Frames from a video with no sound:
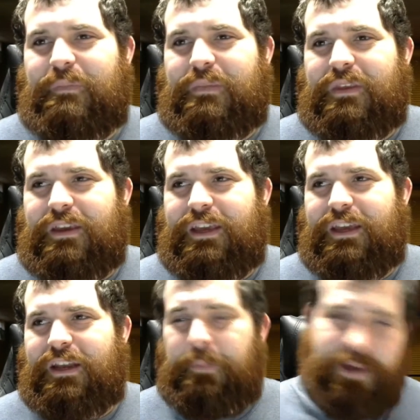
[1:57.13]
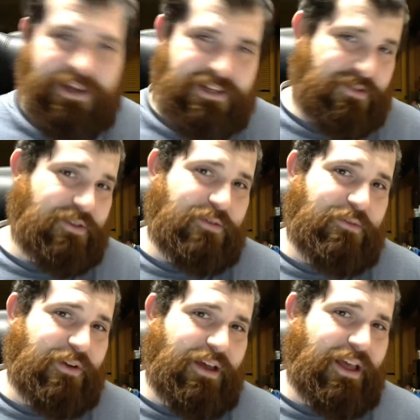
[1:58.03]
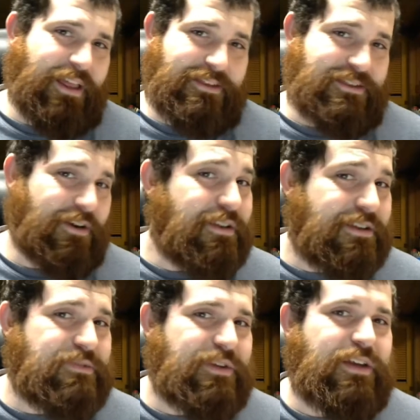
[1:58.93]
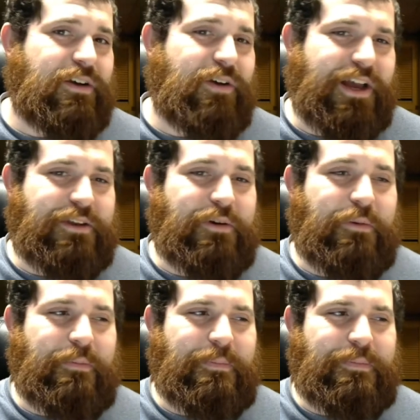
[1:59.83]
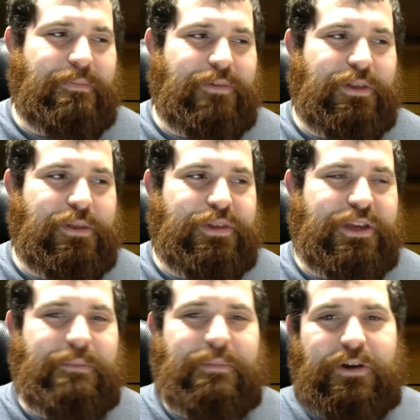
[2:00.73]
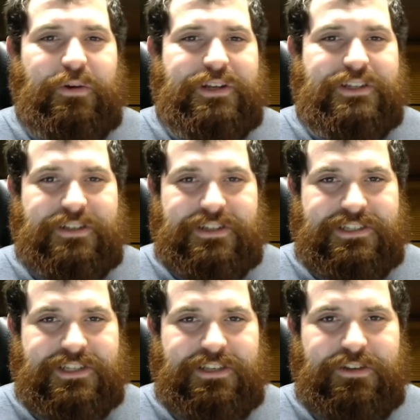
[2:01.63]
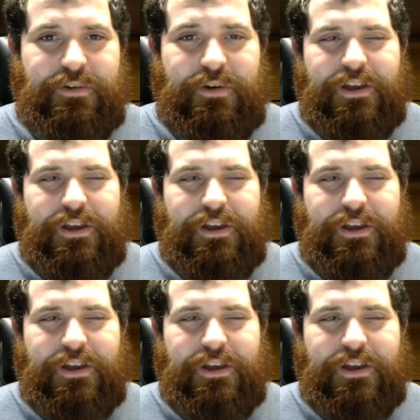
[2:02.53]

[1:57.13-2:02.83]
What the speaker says: And I'll be honest with you, at the start of this video, I don't really think I'm going to continue.